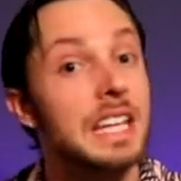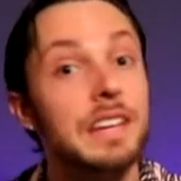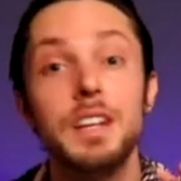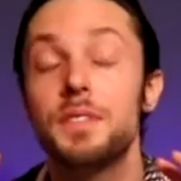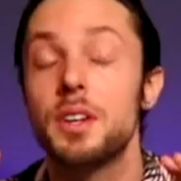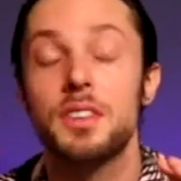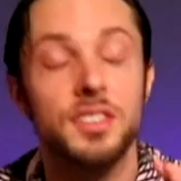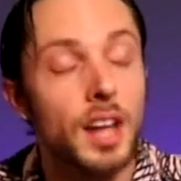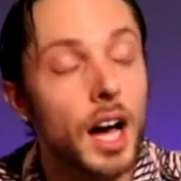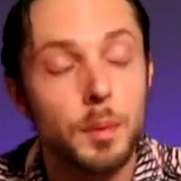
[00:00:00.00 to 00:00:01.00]
even if they're the
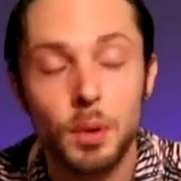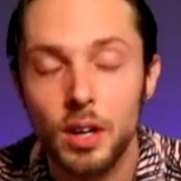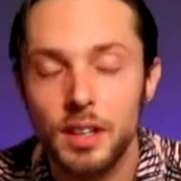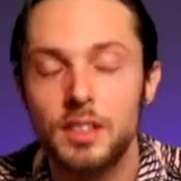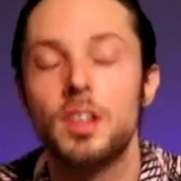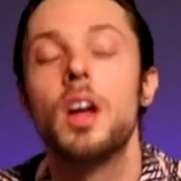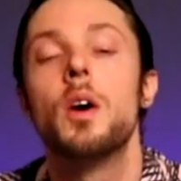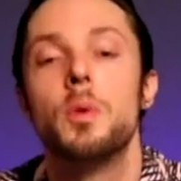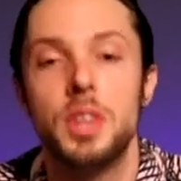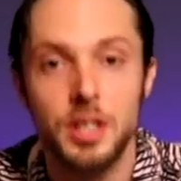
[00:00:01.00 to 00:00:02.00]
stock plugins
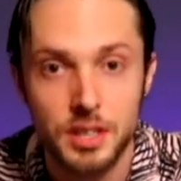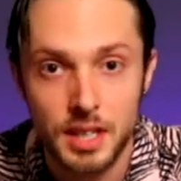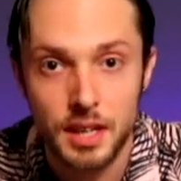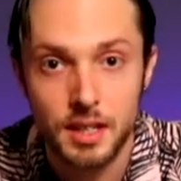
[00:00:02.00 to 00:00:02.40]
within your D A